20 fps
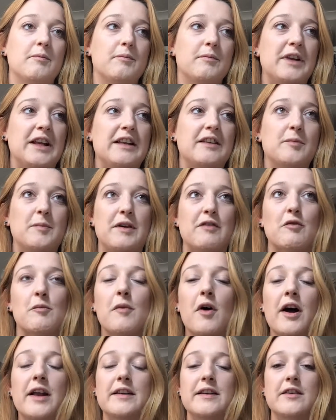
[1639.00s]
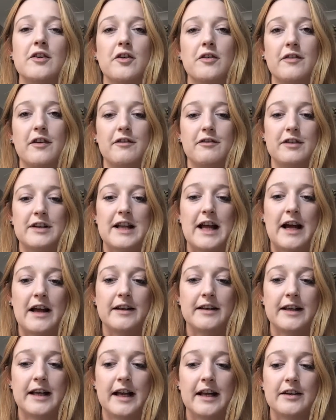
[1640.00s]
need to be reminded of every now
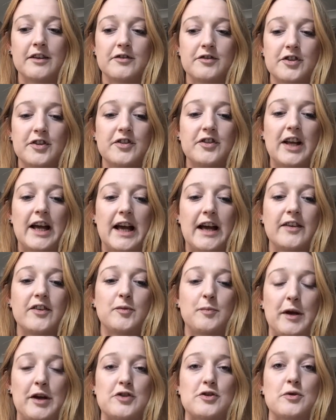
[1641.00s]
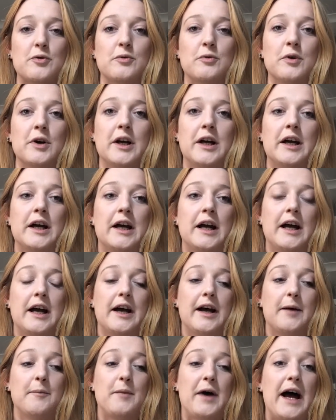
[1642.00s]
and again, of just how special
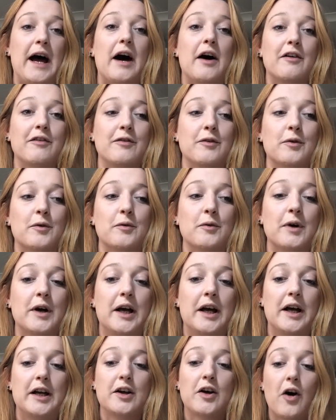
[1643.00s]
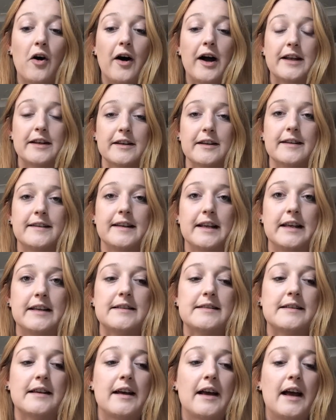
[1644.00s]
and powerful kindness
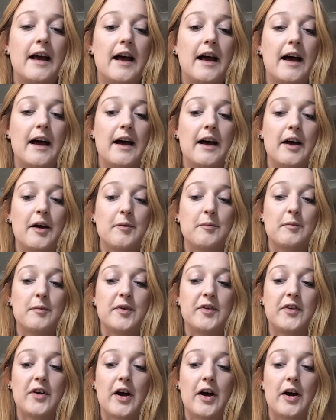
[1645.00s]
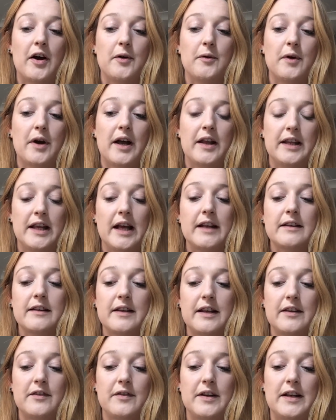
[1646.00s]
is. So at the end of
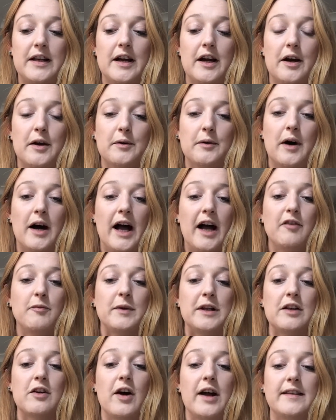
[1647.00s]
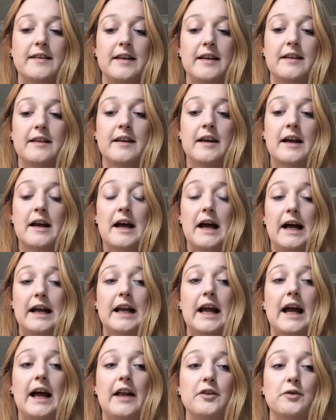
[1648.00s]
this video I have been lighting a
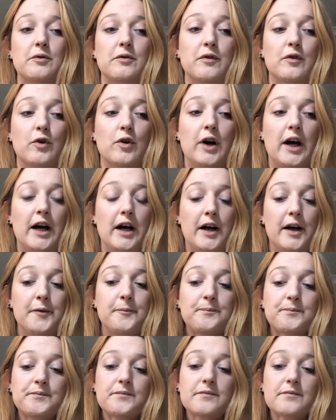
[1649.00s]
candle for her,